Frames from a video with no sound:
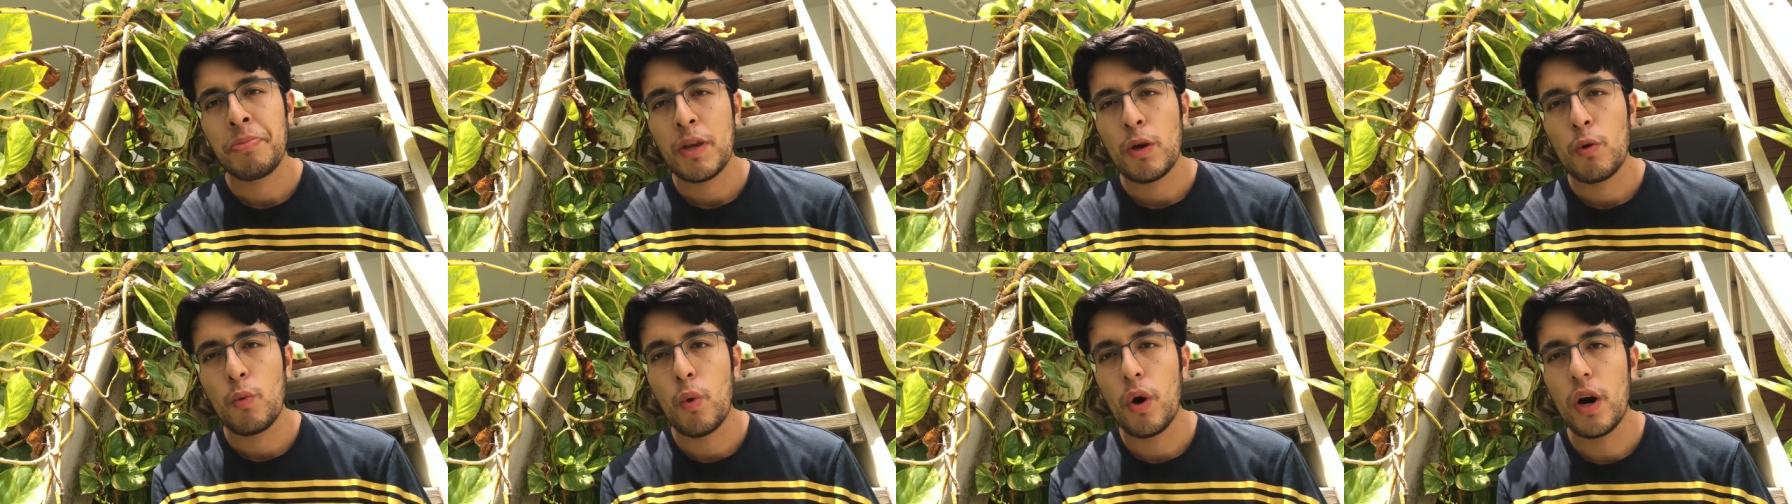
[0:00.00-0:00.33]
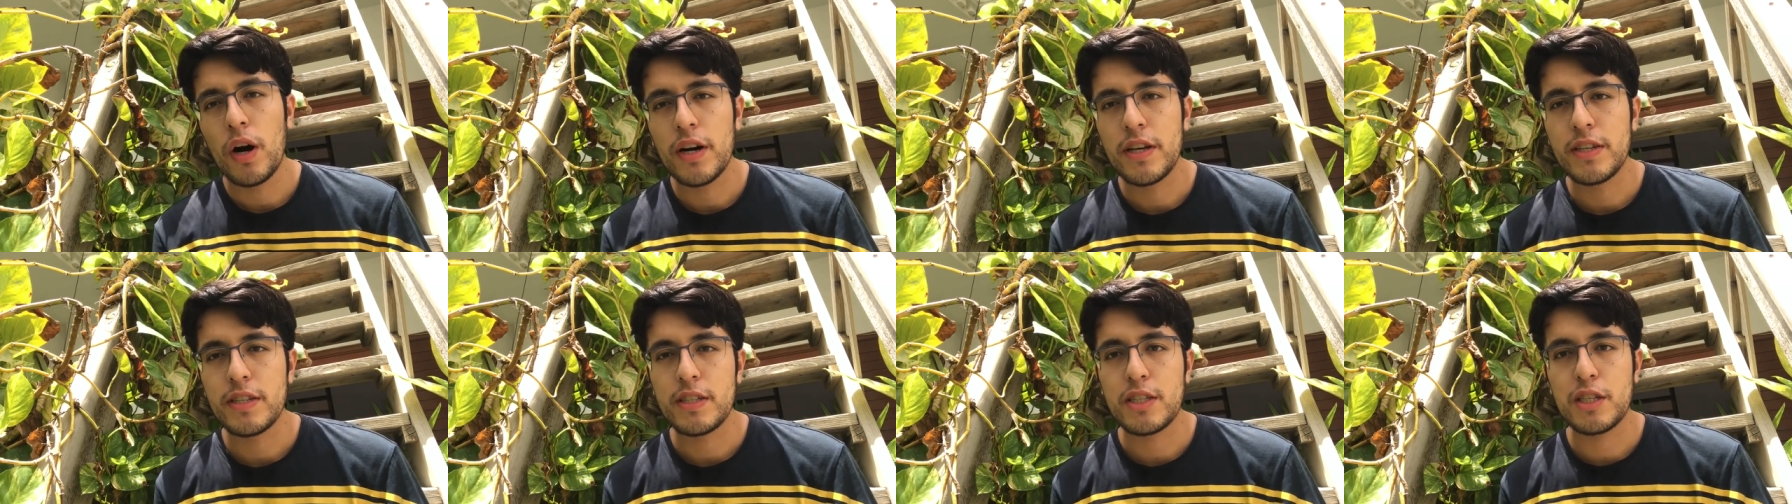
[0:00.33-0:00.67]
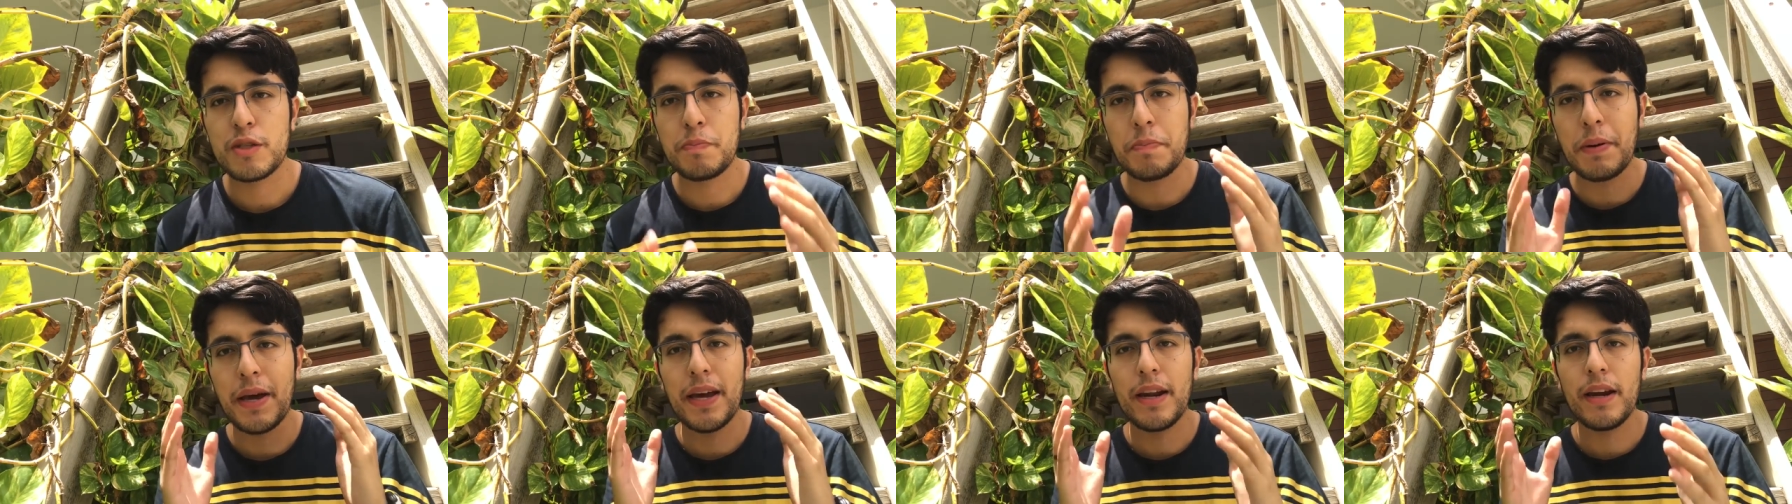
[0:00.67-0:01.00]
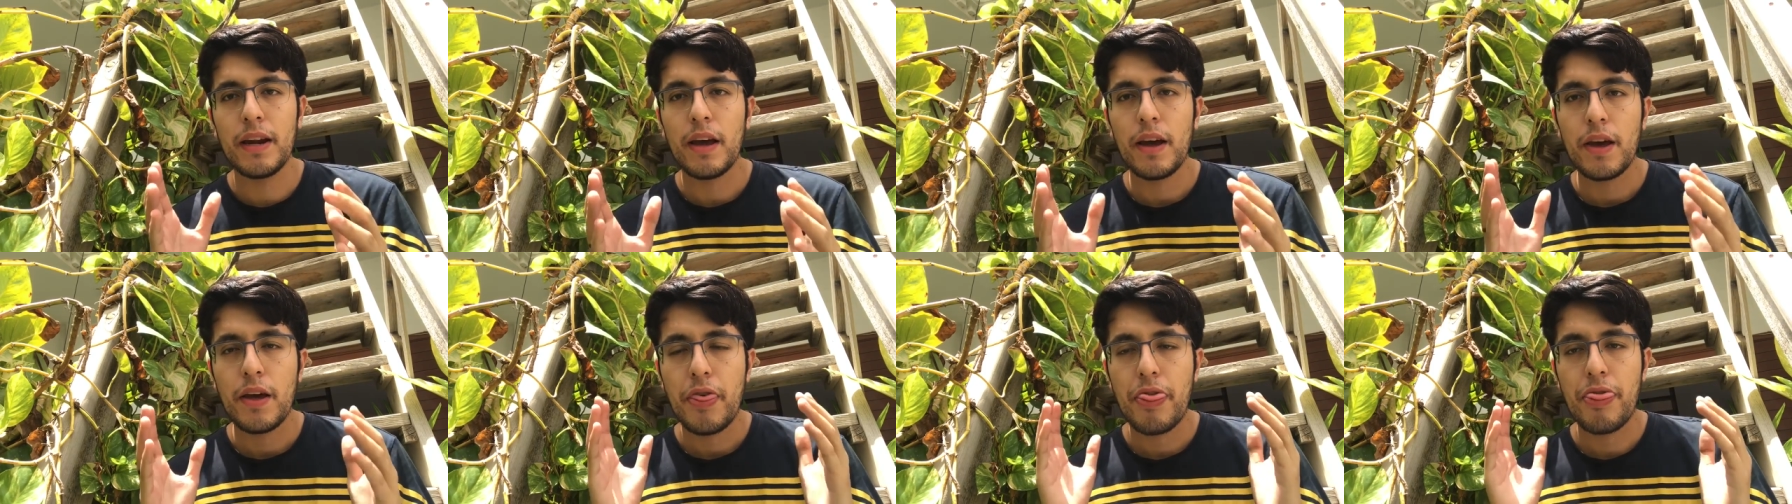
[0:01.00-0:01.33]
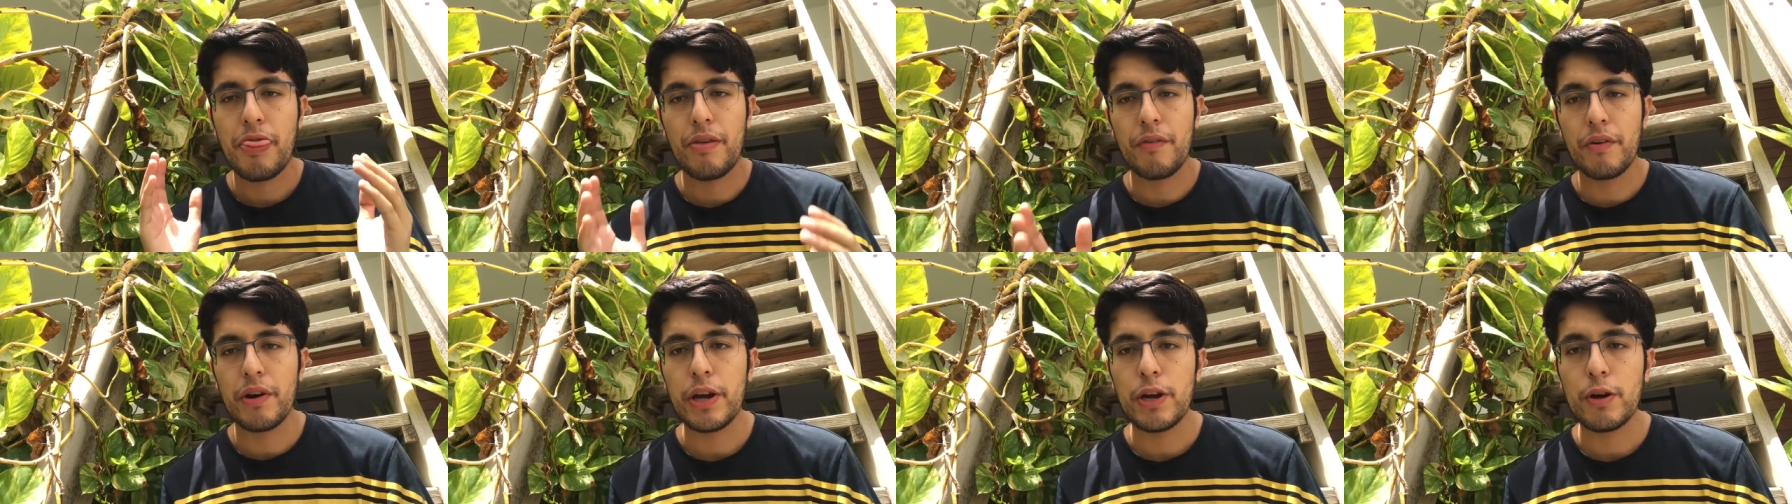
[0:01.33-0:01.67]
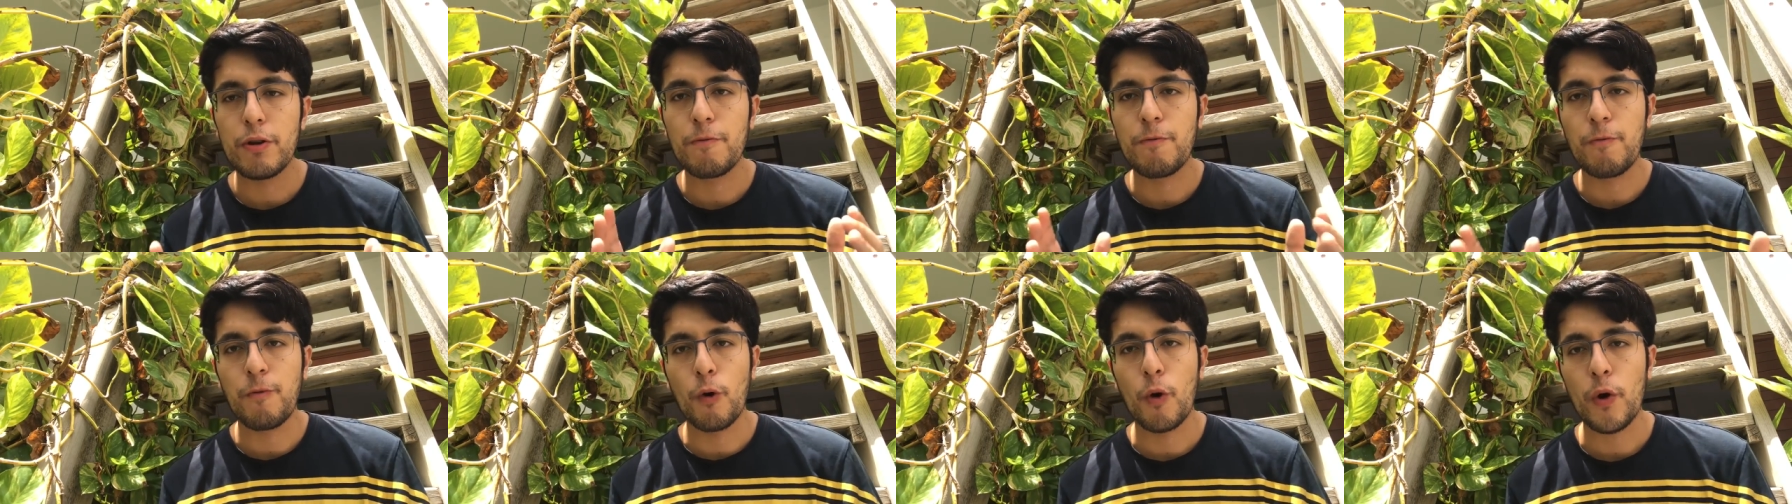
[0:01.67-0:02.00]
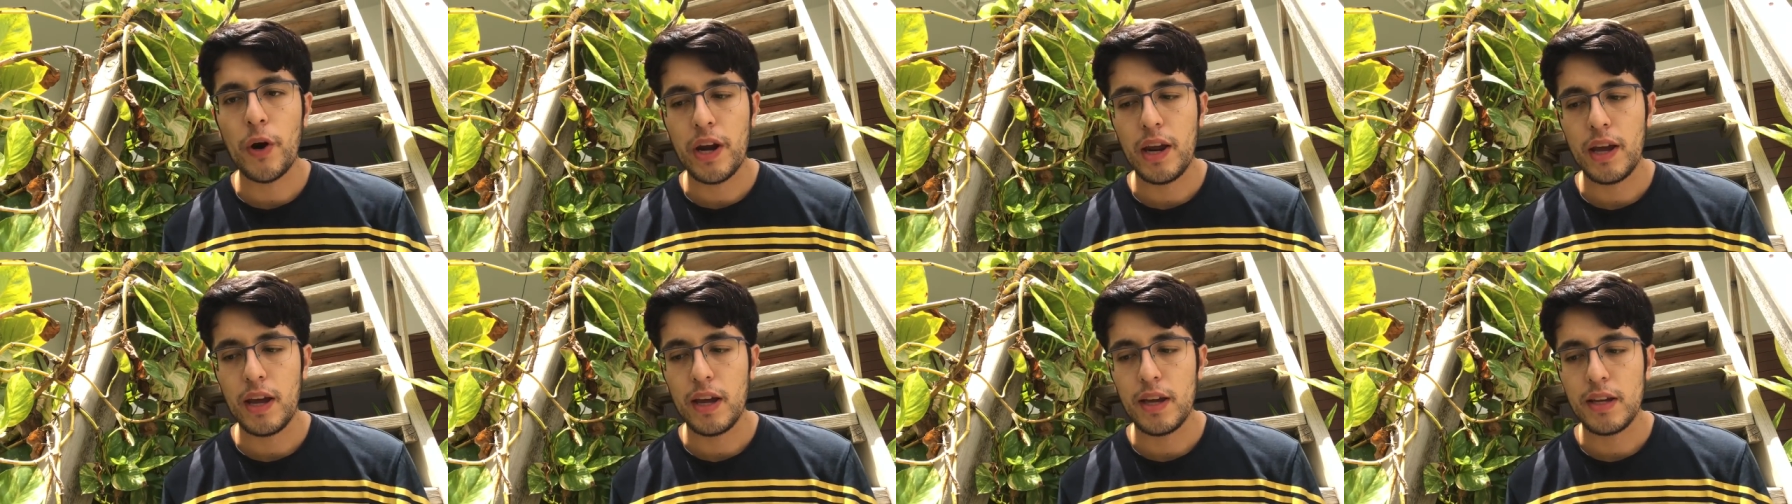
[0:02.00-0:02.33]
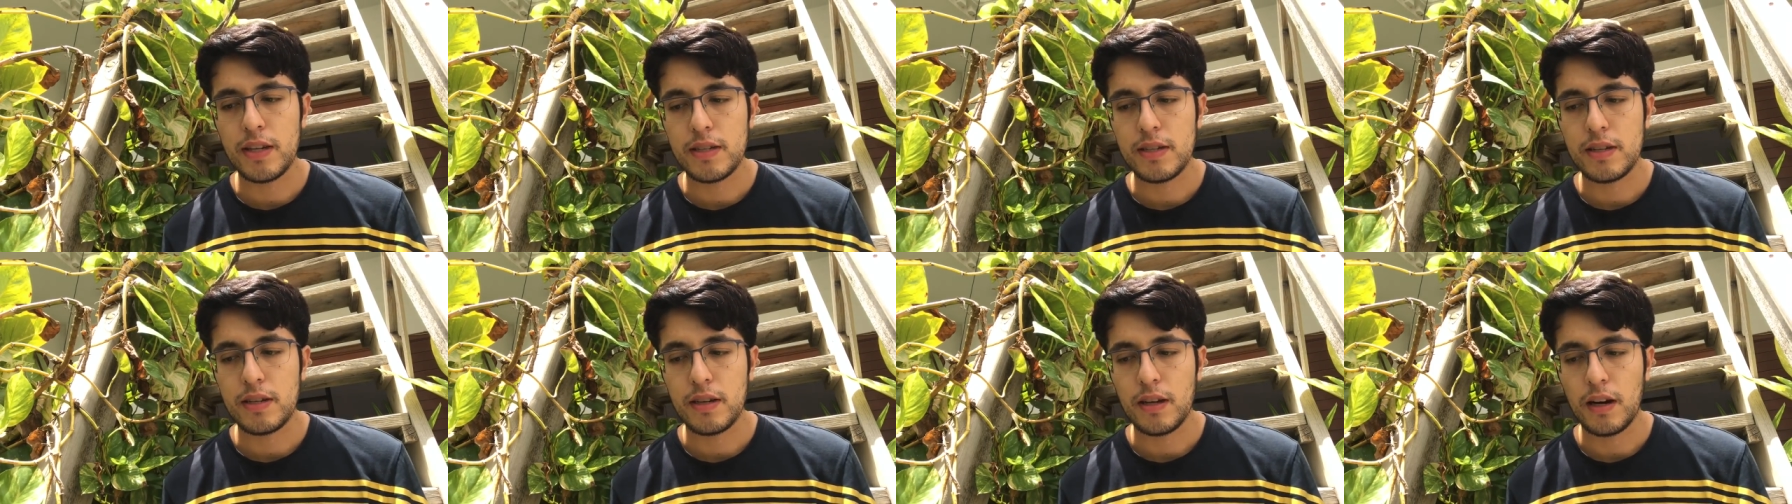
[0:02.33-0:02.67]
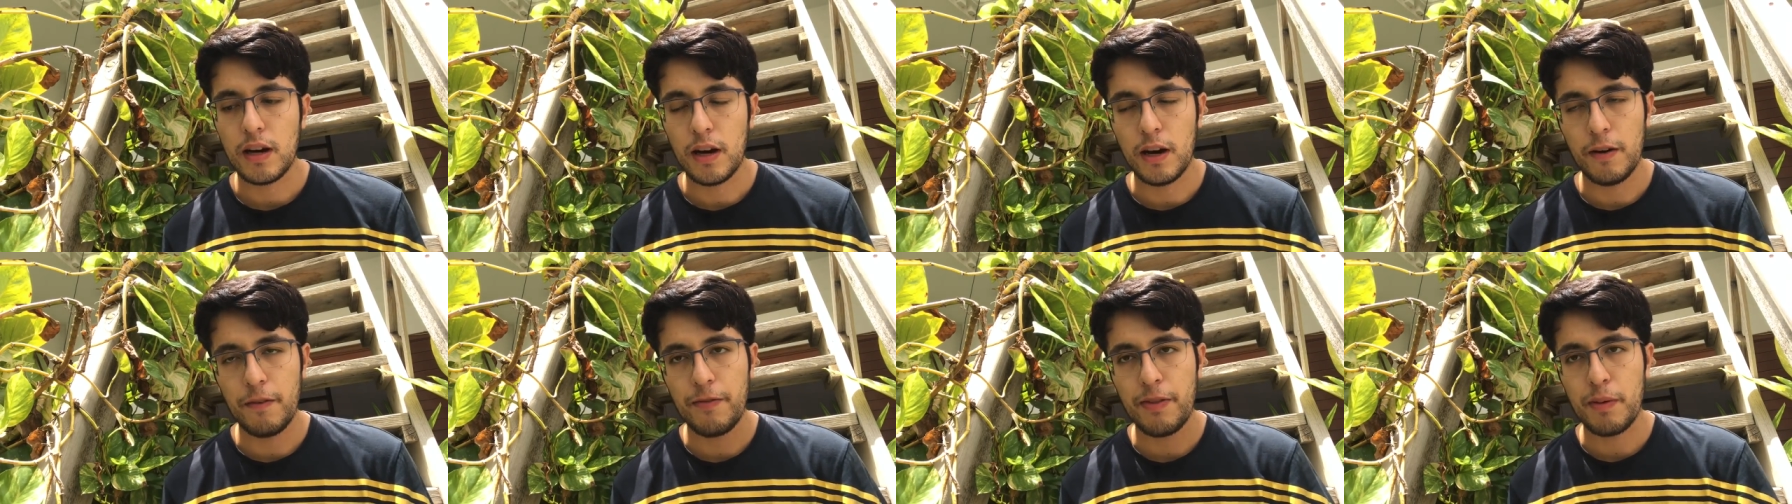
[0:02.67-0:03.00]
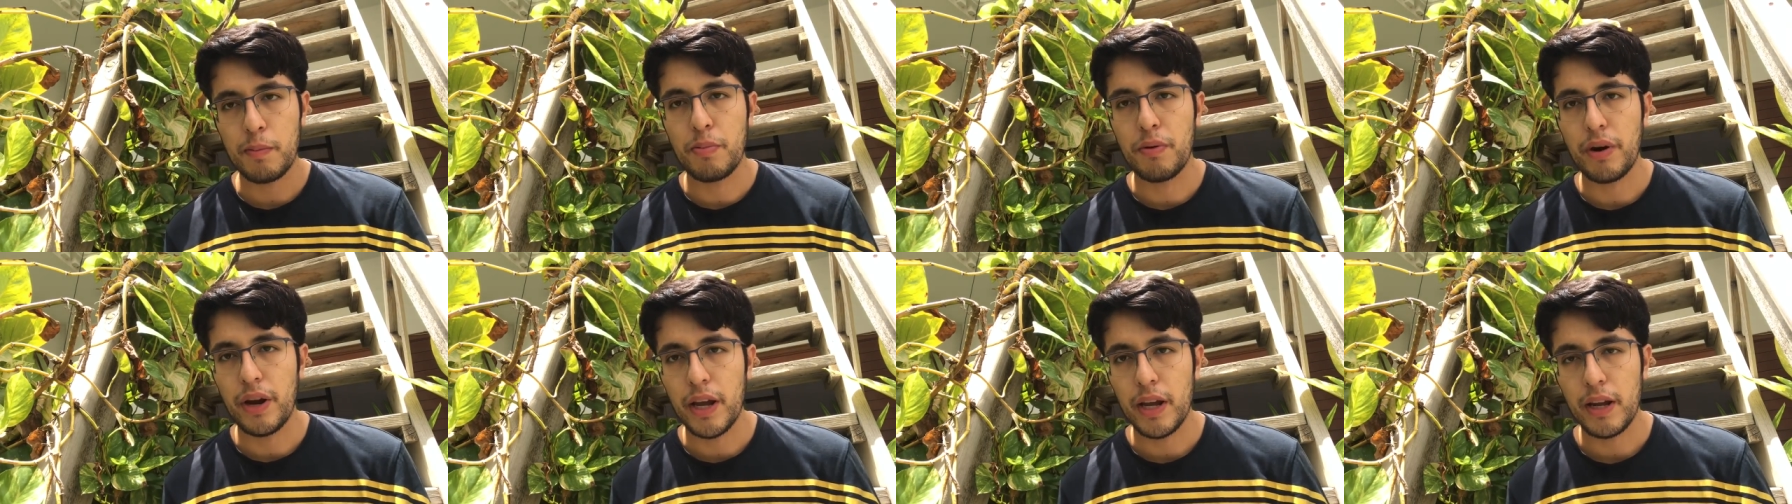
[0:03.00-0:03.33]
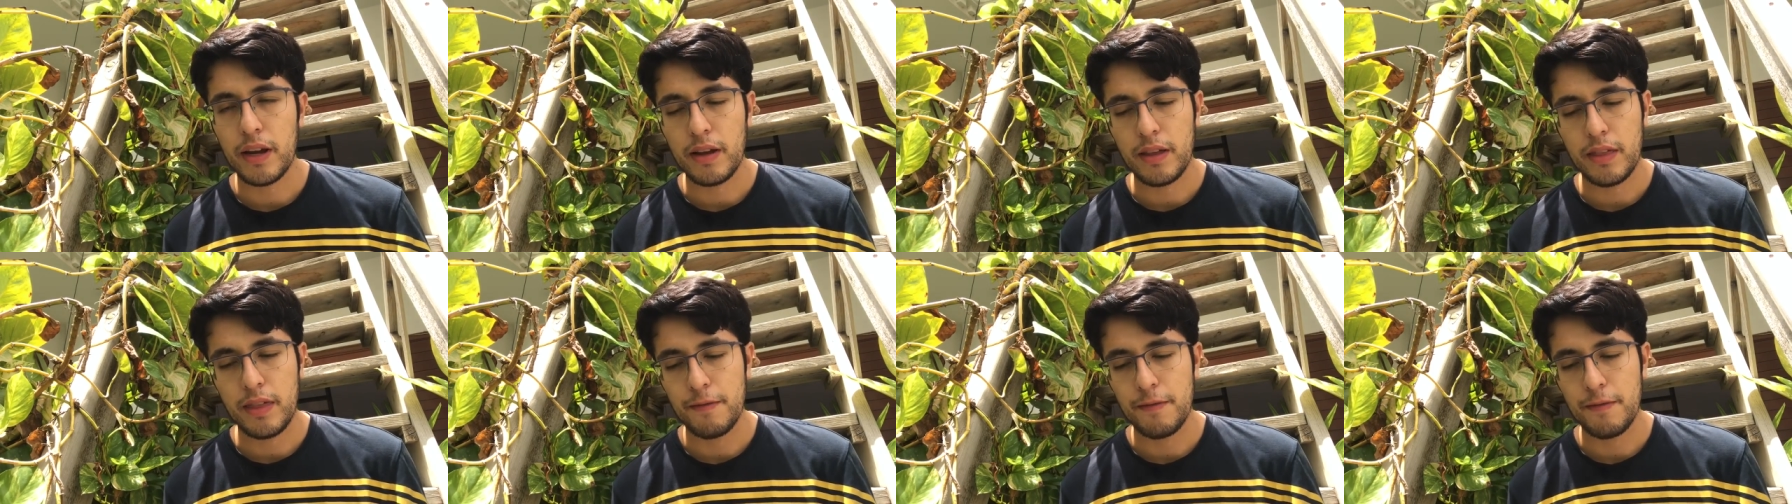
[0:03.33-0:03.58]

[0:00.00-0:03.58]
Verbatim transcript: was spend three to four days of the break,